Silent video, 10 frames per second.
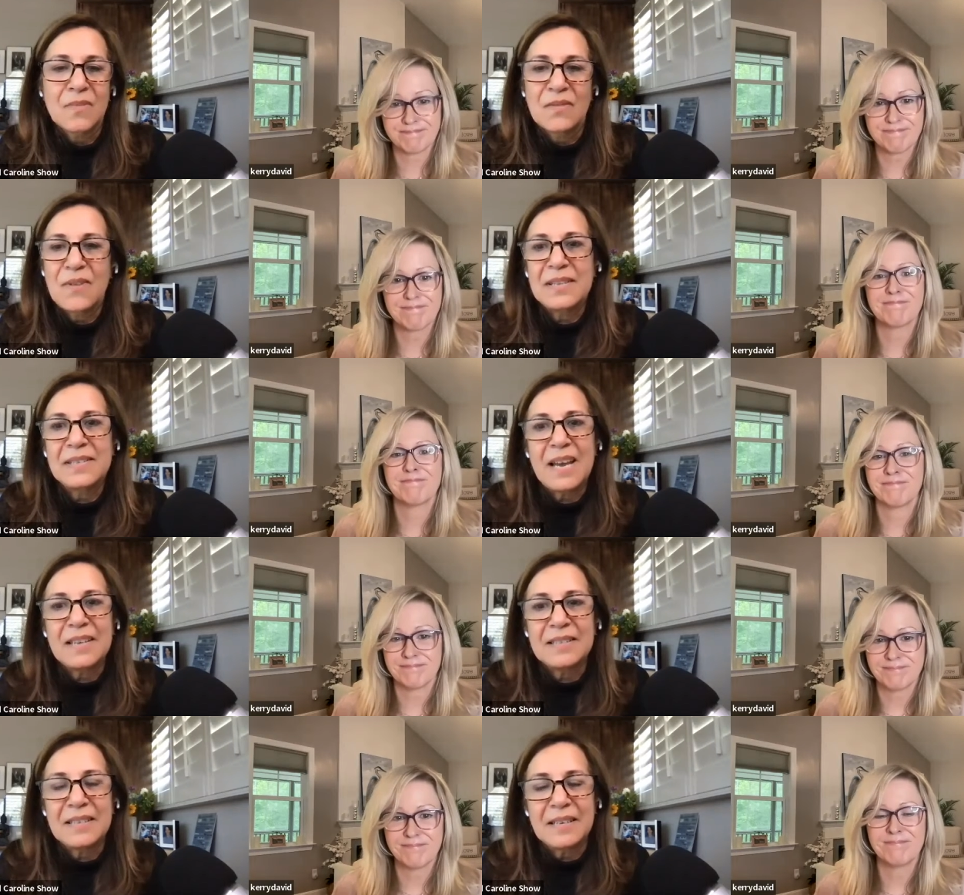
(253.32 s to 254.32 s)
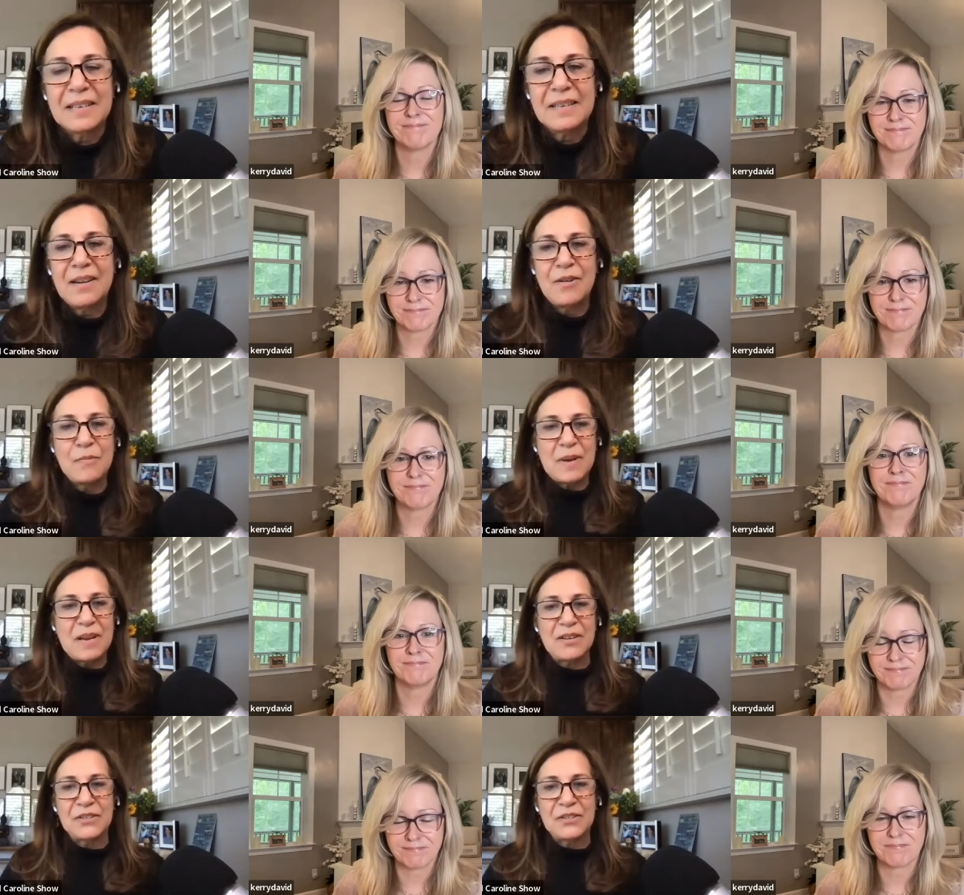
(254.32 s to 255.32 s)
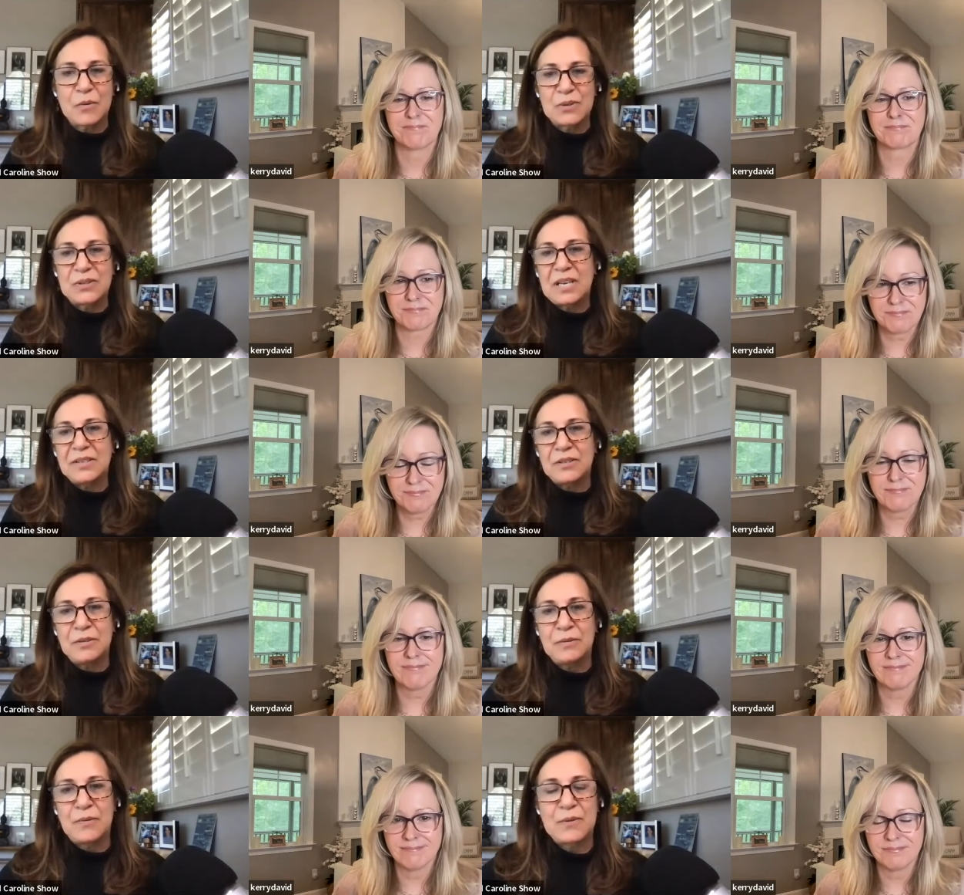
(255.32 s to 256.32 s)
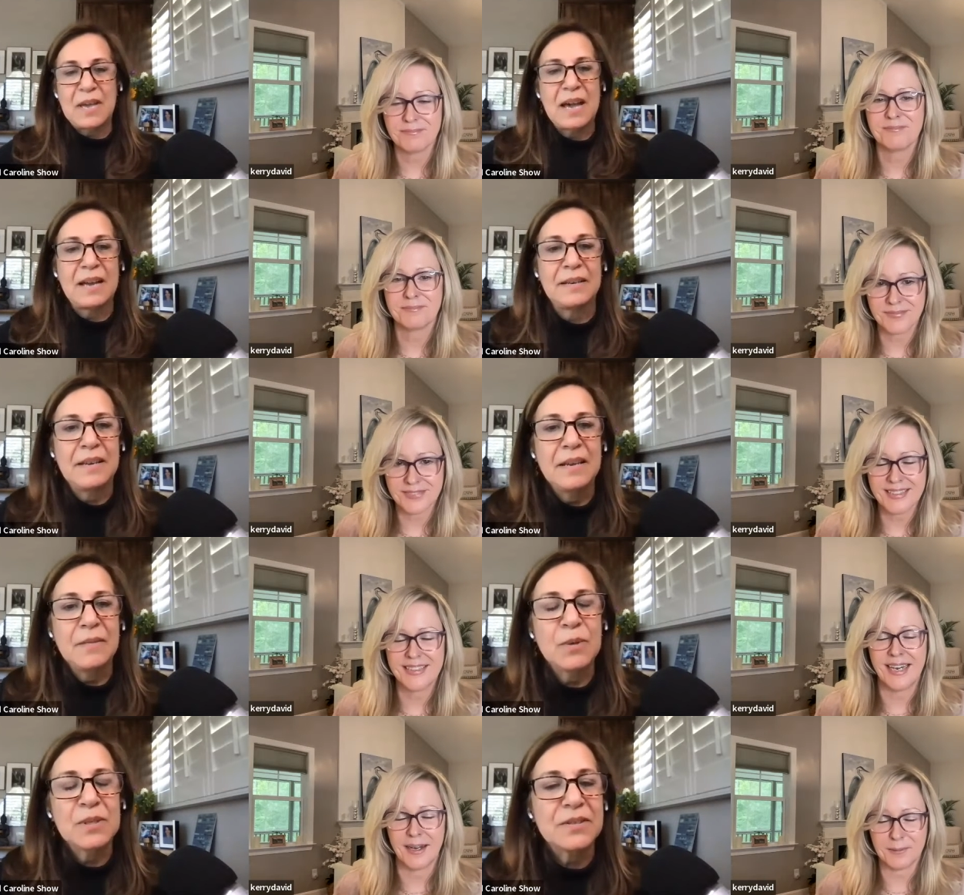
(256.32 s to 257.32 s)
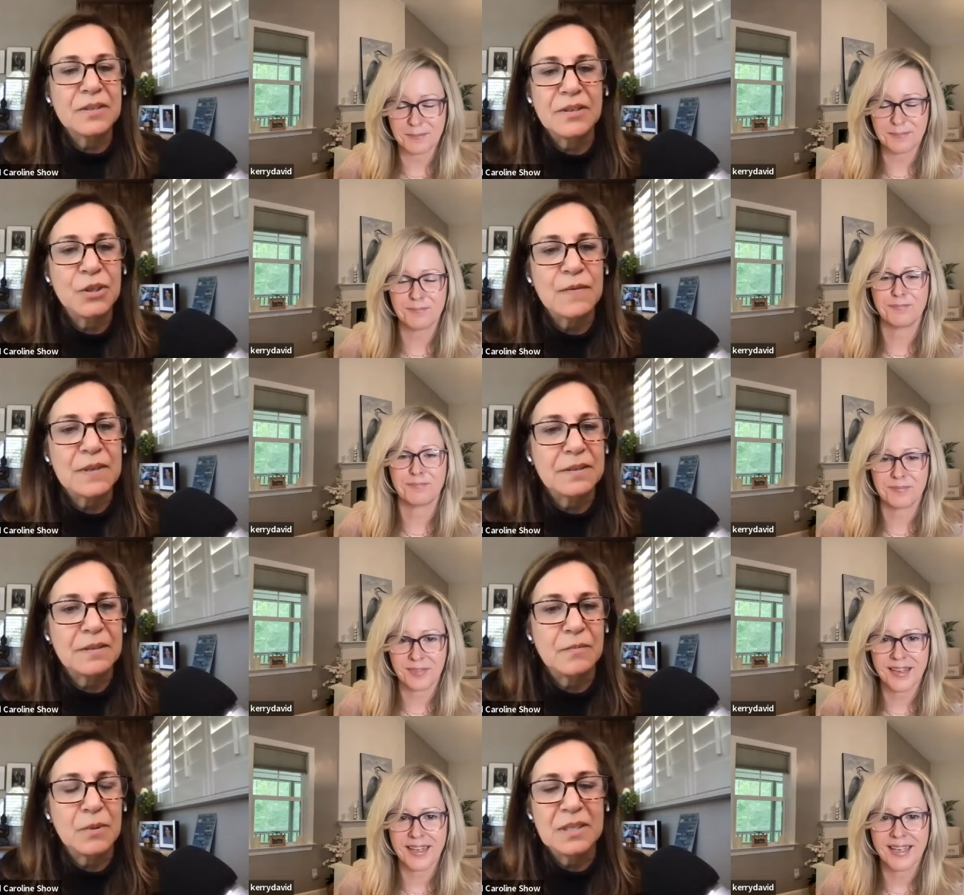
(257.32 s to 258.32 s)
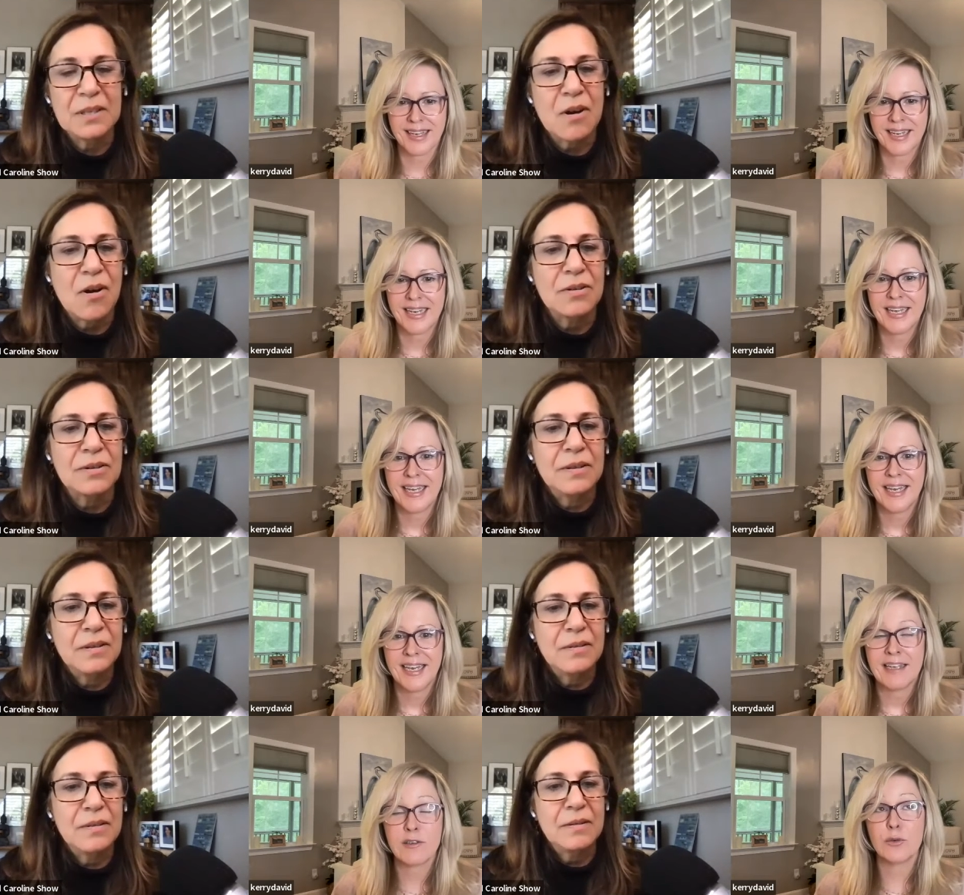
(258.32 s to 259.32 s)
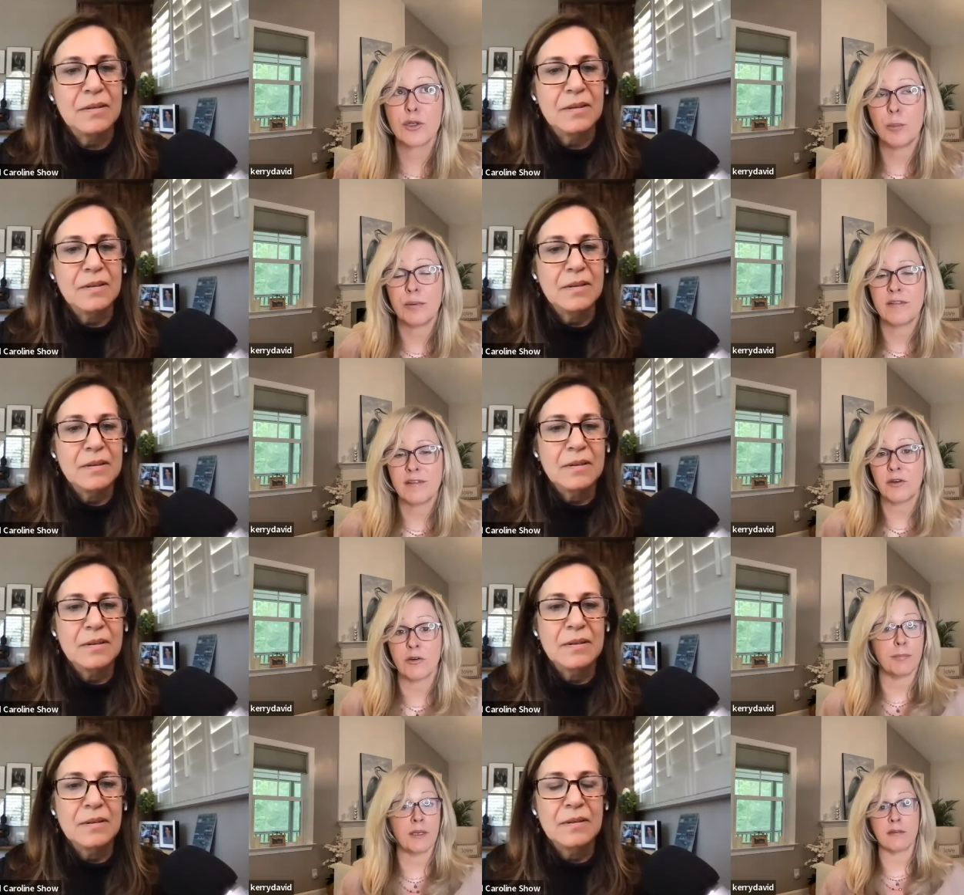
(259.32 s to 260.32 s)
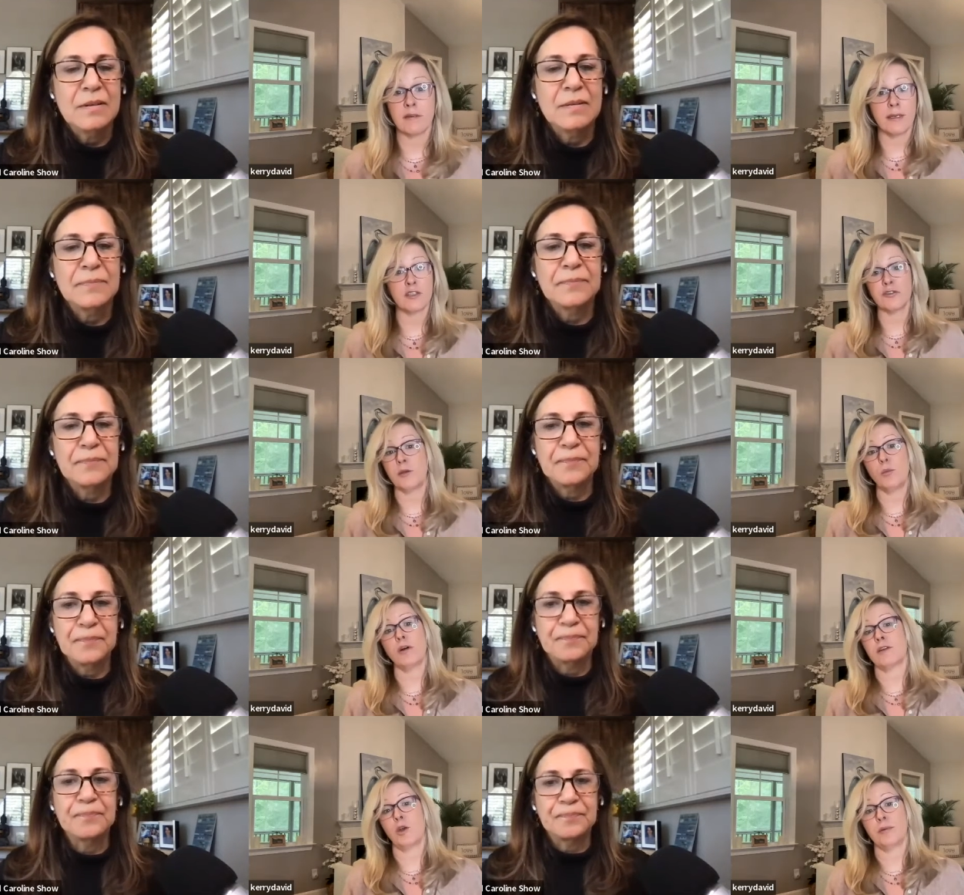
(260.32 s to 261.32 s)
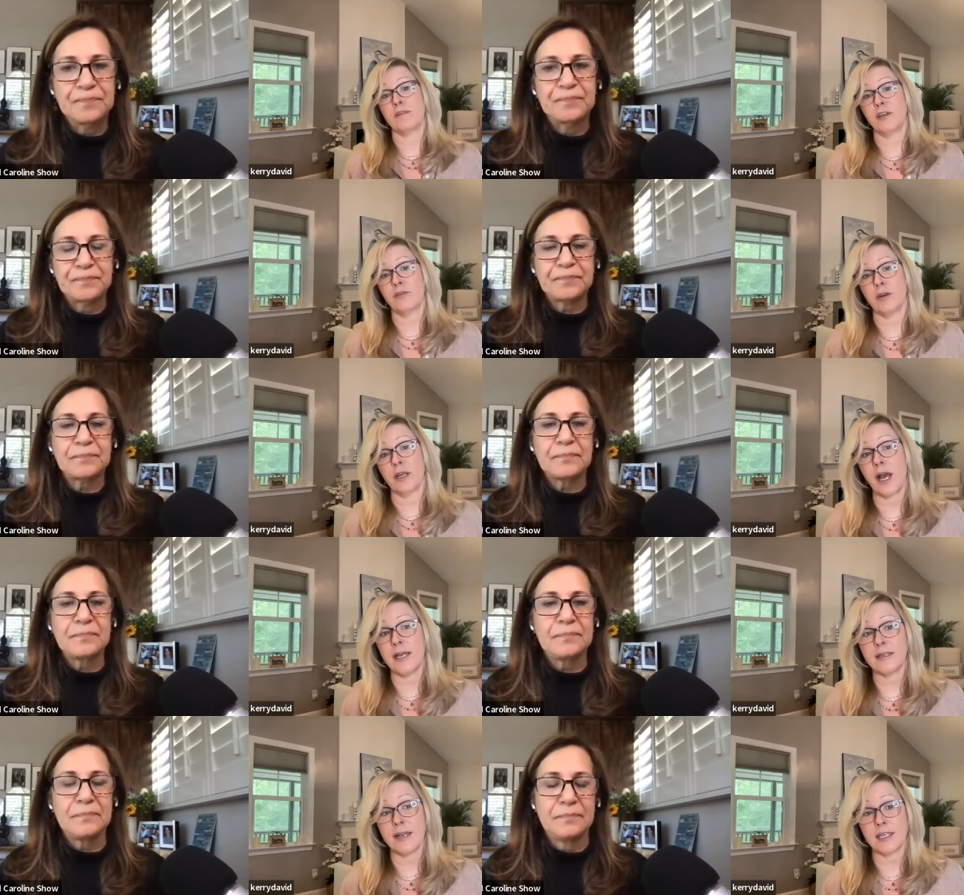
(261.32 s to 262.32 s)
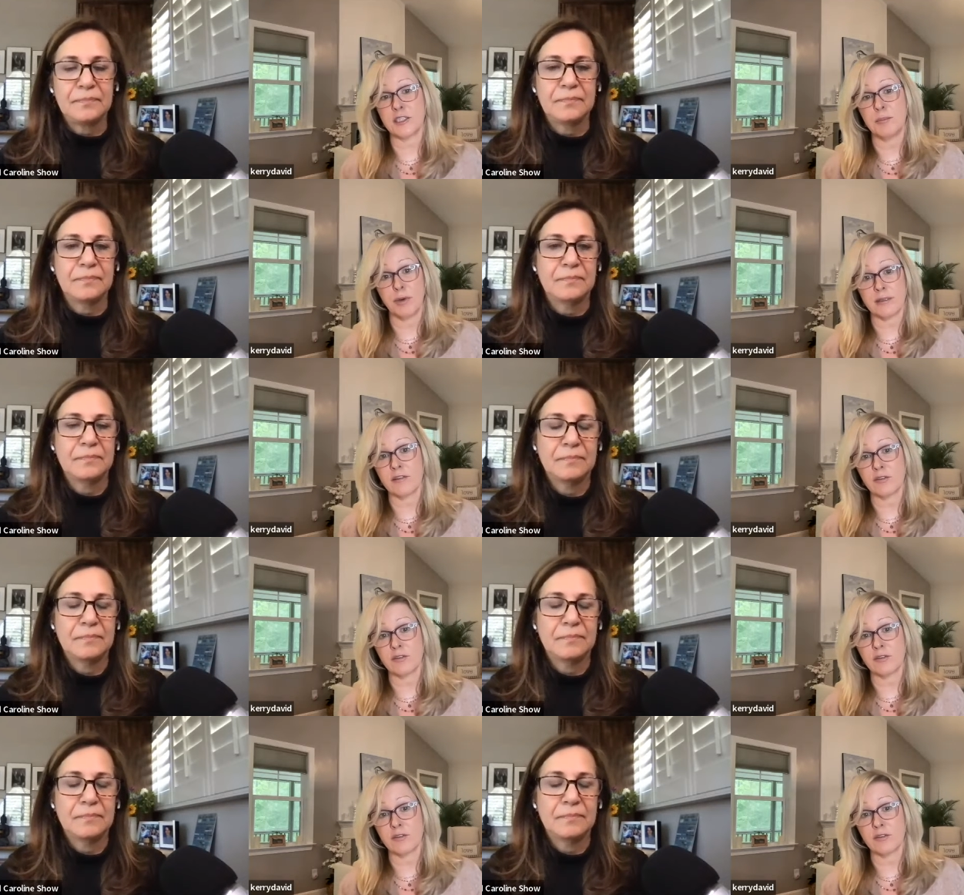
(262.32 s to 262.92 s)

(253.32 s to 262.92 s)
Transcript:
Speaker 1: Fantastic. Oh my gosh. So stay tuned for that.
Speaker 2: Yeah. What's, do you have a, what's it called? It's called Open Secret, because it literally was an open secret. Like, I didn't actually break this